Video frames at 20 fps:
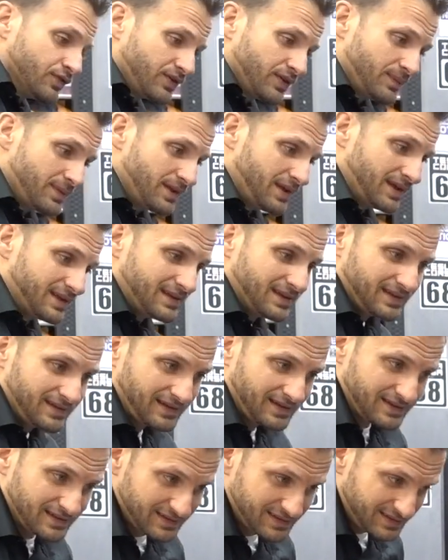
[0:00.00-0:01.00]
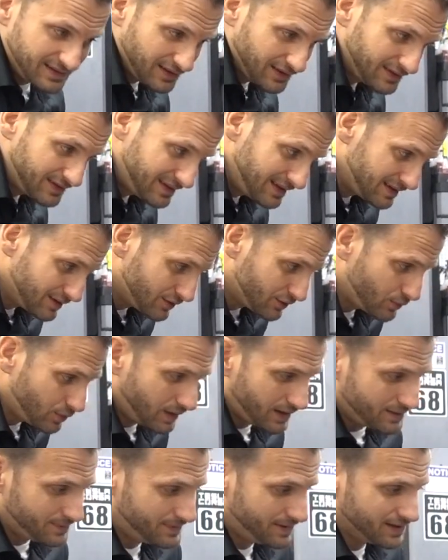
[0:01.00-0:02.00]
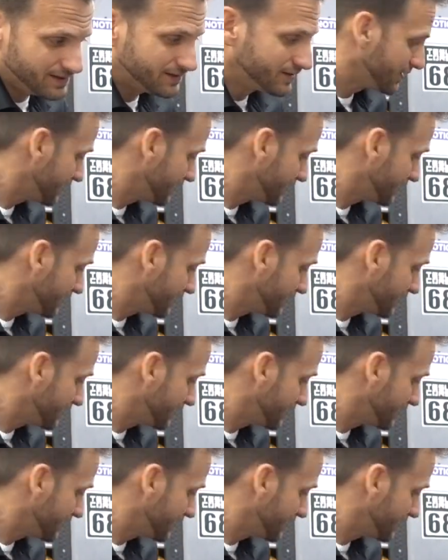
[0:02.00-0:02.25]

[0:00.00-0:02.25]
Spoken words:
something like this, I can still see there's quite a bit of